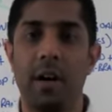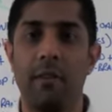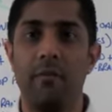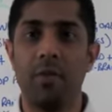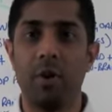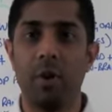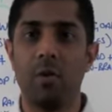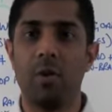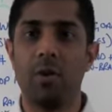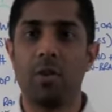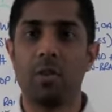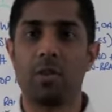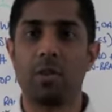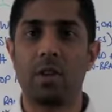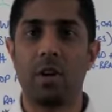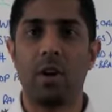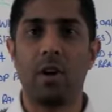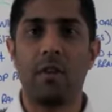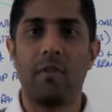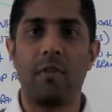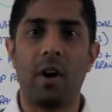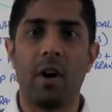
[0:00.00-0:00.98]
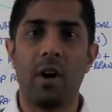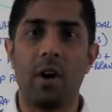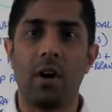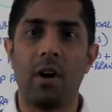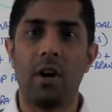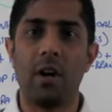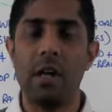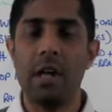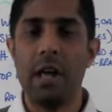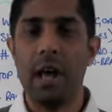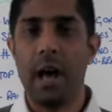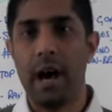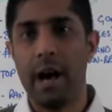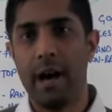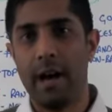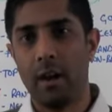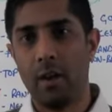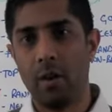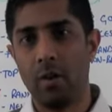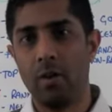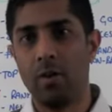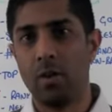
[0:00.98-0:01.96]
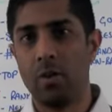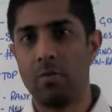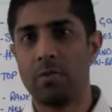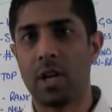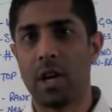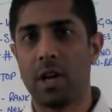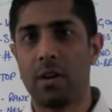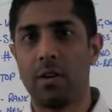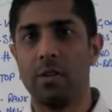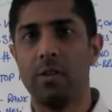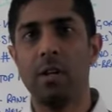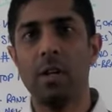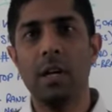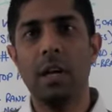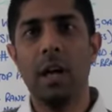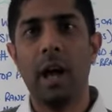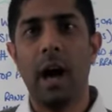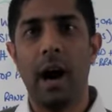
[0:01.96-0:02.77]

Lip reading: viewers of our YouTube channel.